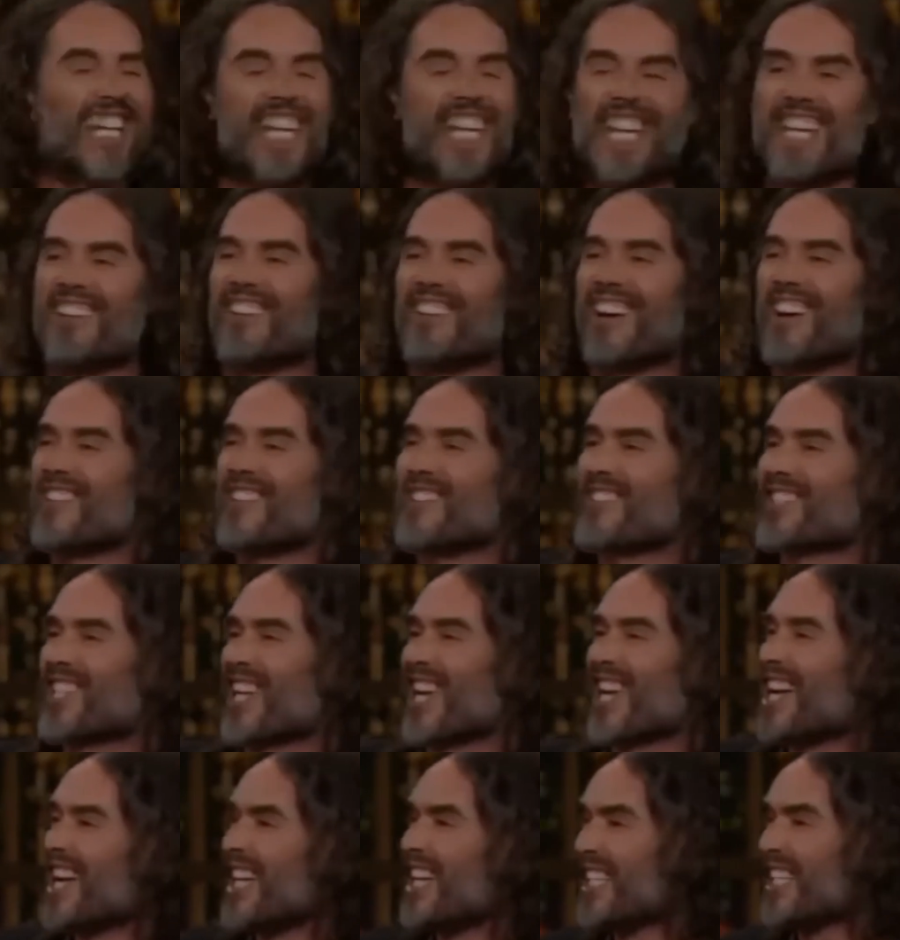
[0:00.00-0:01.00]
heroes
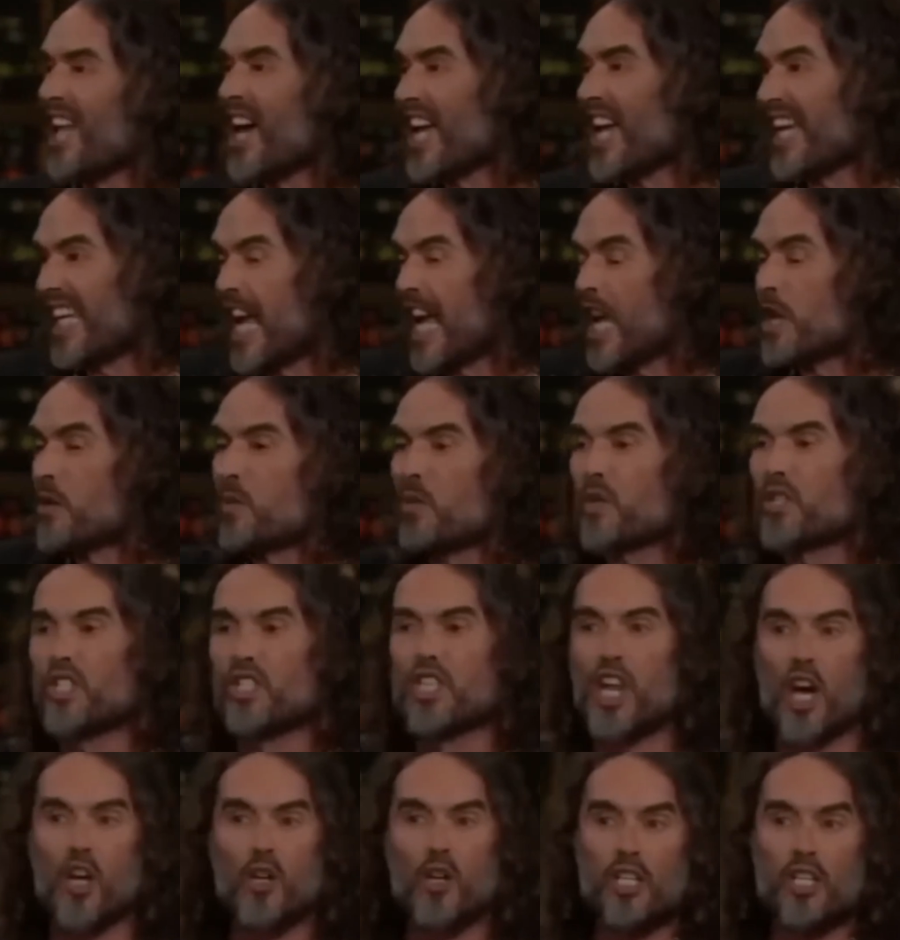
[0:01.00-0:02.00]
like Edward
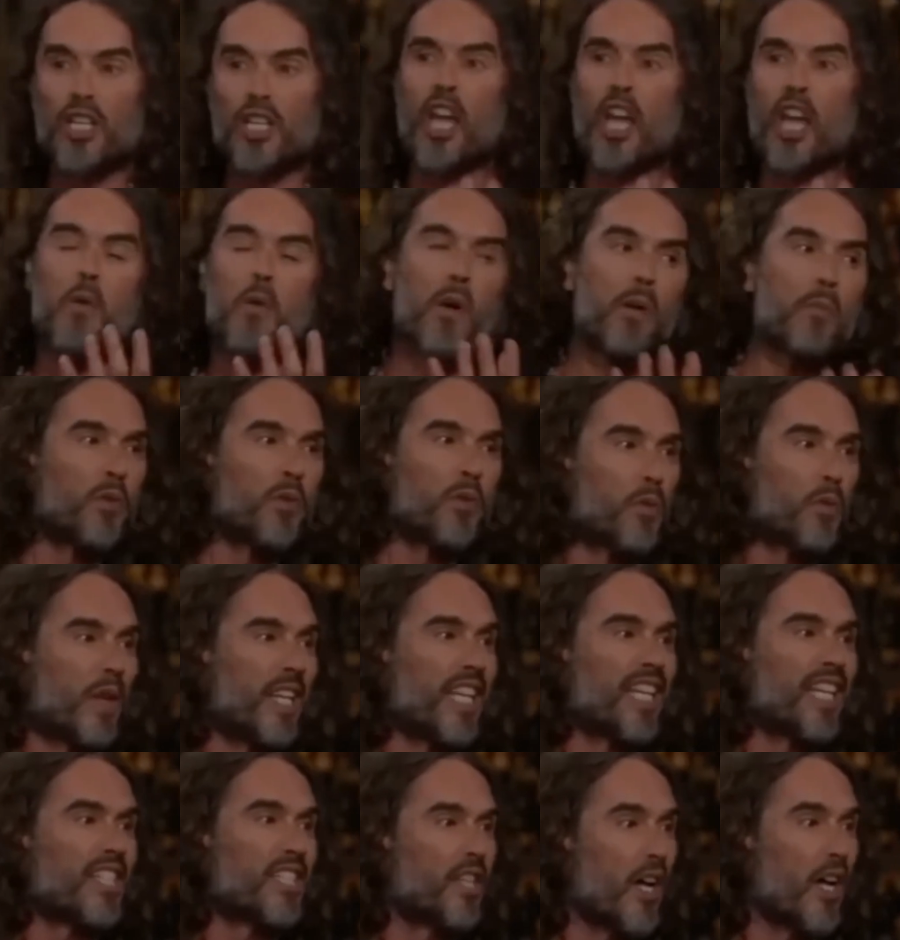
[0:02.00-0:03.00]
Snowden. No one was
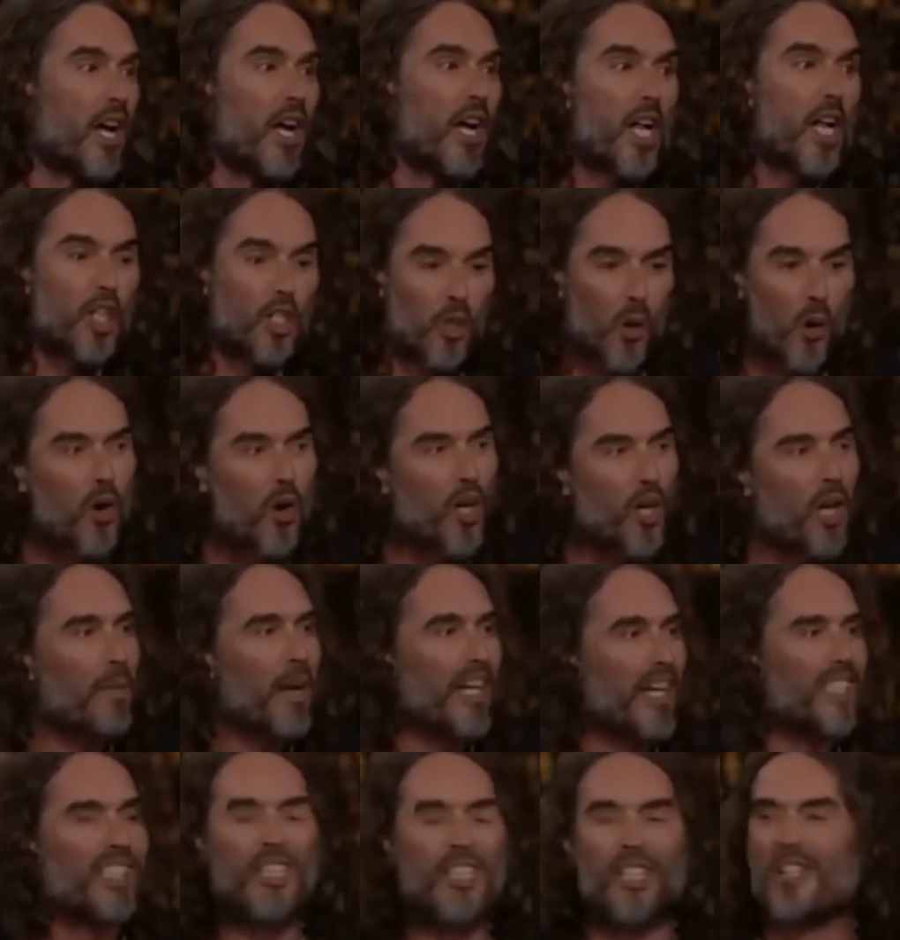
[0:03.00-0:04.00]
willing to talk
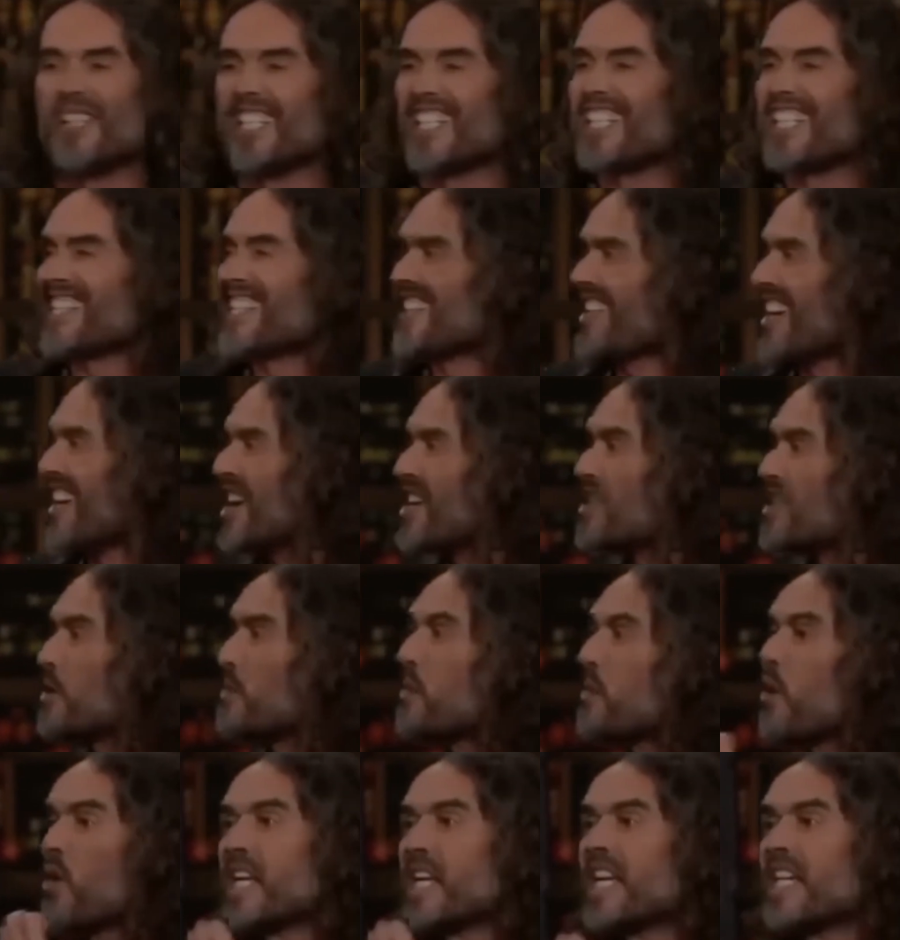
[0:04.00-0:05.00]
about Julian Assange and what